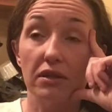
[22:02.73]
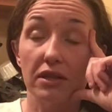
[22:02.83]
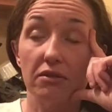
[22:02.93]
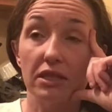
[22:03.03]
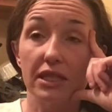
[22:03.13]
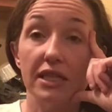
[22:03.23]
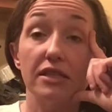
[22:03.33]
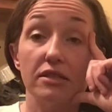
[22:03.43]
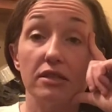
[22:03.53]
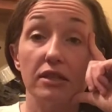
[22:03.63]
literally
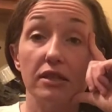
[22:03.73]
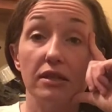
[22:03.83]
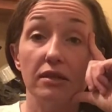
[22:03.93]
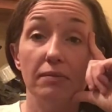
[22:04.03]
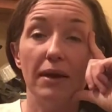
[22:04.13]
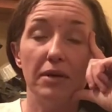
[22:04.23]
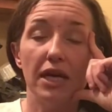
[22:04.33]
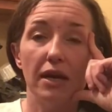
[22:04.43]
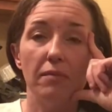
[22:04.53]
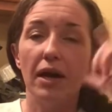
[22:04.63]
it took maybe an,
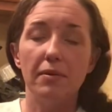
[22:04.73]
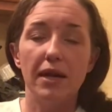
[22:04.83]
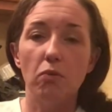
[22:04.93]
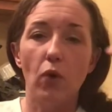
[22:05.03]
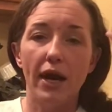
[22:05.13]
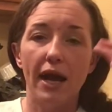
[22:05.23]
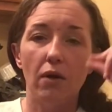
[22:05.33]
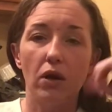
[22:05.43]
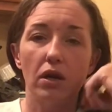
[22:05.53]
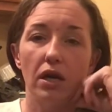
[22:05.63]
it might have been one
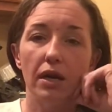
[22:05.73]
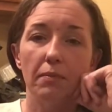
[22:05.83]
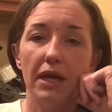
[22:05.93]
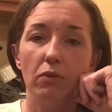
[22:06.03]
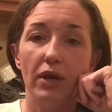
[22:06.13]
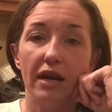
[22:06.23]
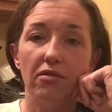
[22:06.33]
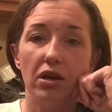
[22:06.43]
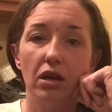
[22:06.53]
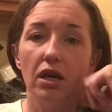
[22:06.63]
hour, but whatever.